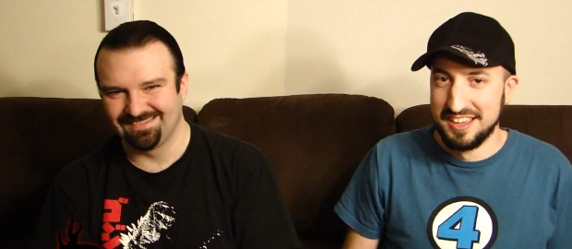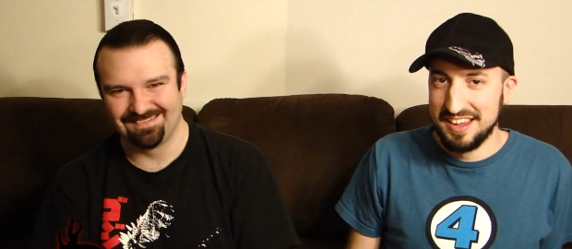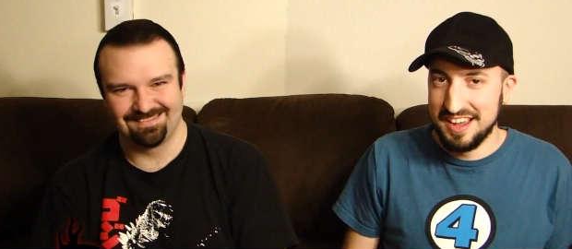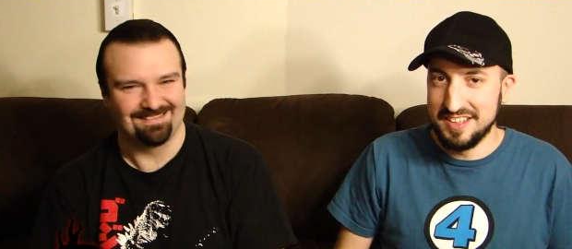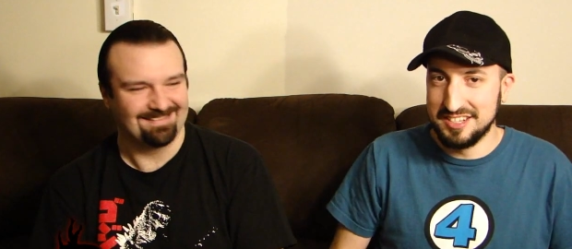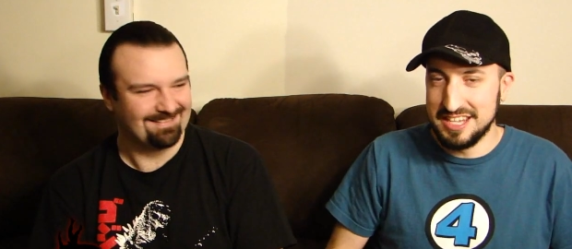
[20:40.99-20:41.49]

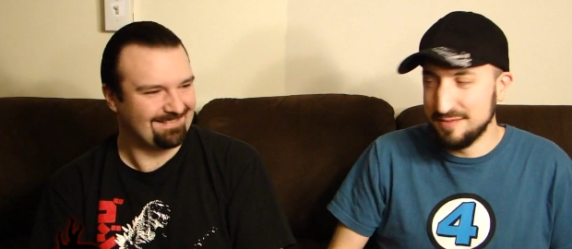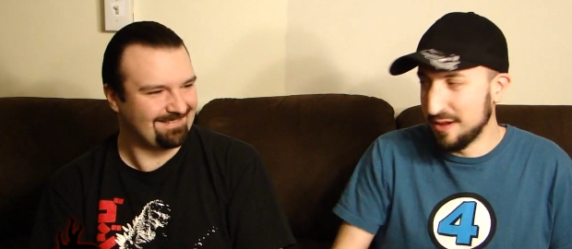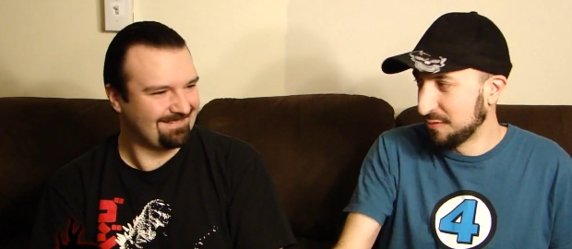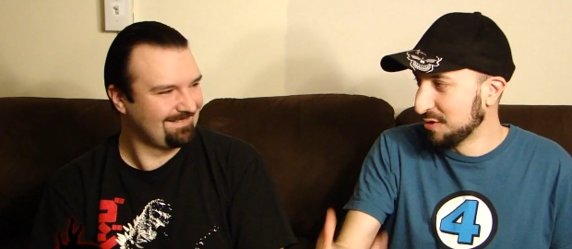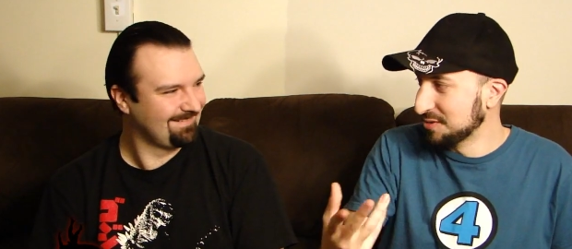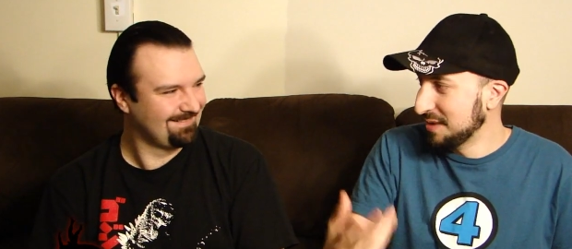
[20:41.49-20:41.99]
Speaker 1: and then
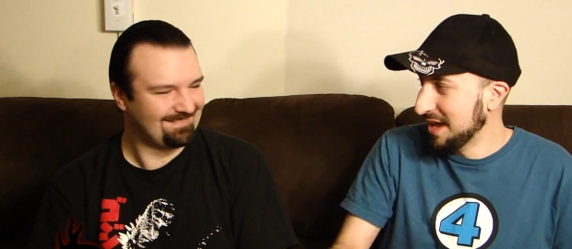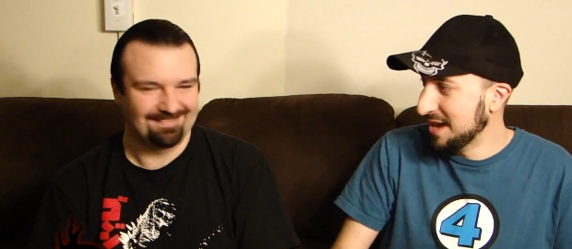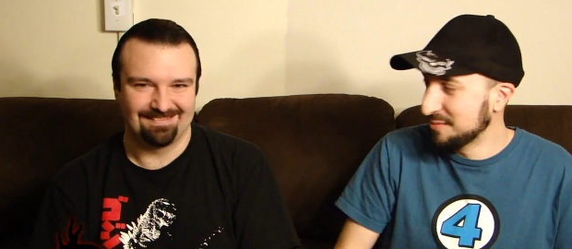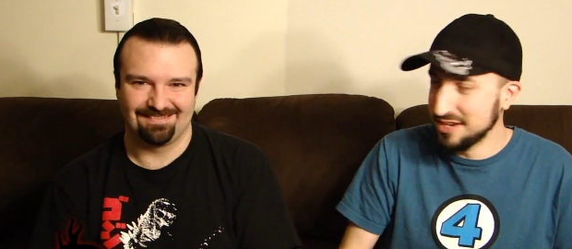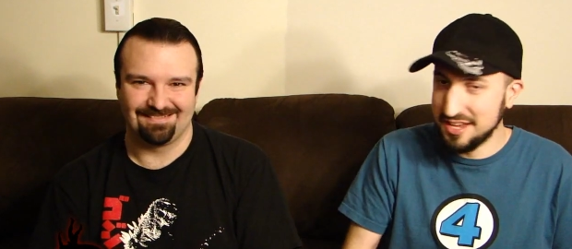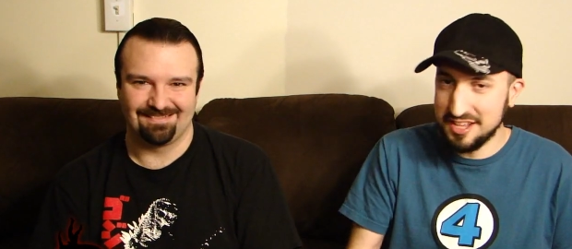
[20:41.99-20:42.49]
D-Von throws him a
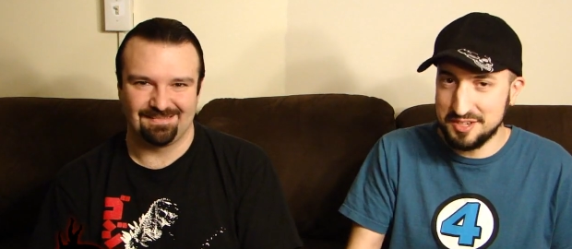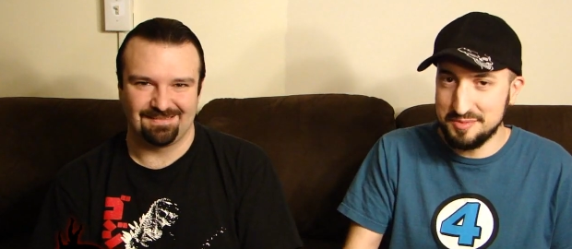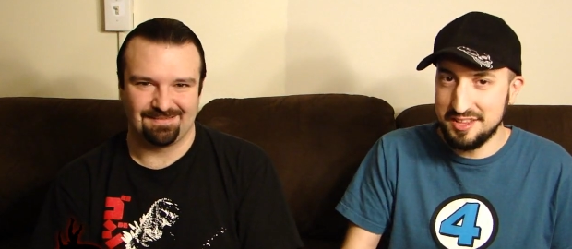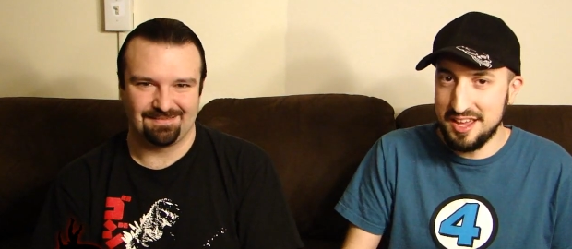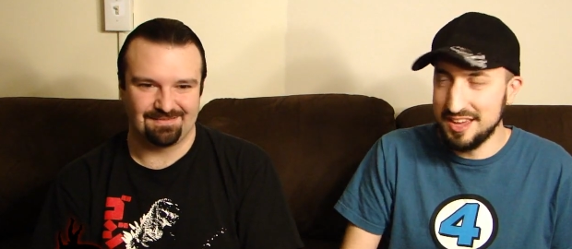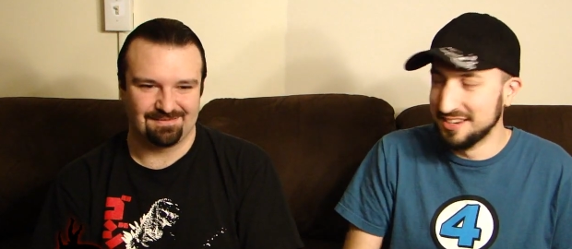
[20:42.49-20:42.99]
hammer, and he hits
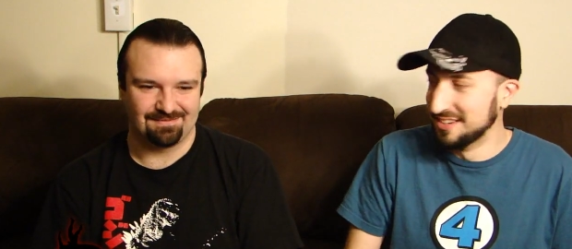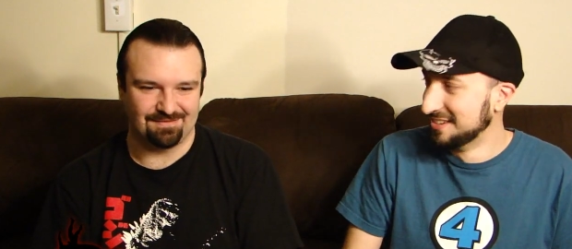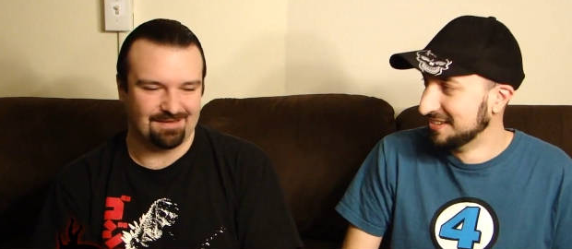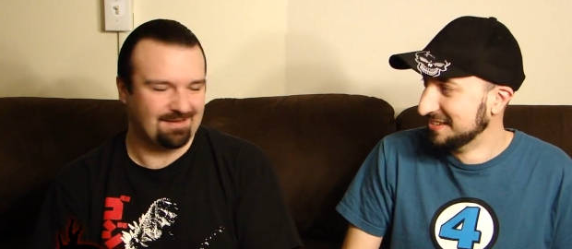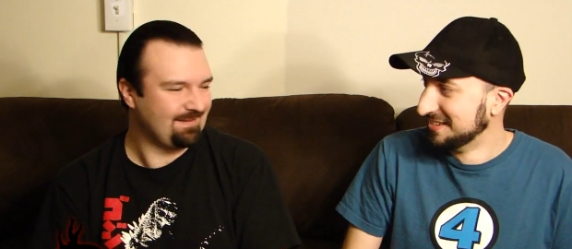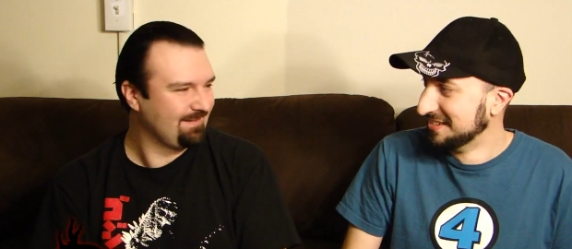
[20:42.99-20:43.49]
him in the head.
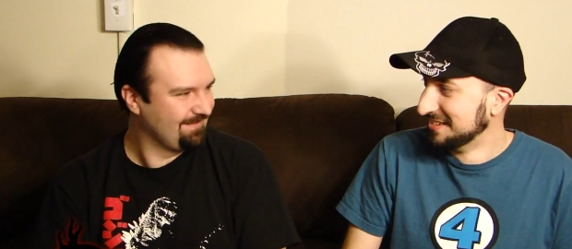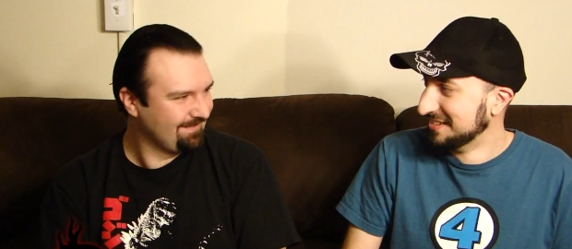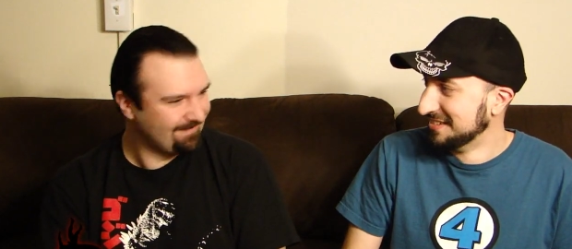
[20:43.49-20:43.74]
Right.